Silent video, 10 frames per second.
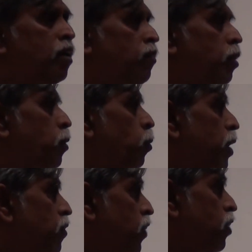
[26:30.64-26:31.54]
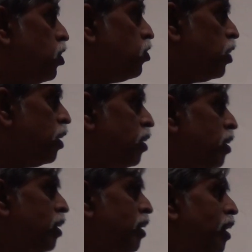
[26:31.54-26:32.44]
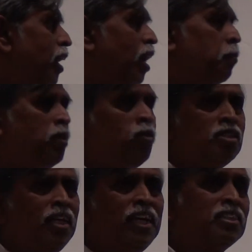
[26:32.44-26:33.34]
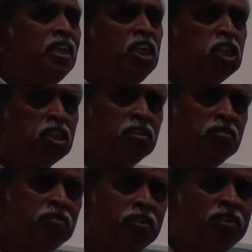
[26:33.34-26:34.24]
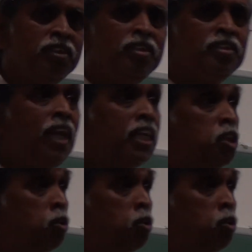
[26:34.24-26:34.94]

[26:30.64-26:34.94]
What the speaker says: with the appropriate frequency. But what's the next condition? Selection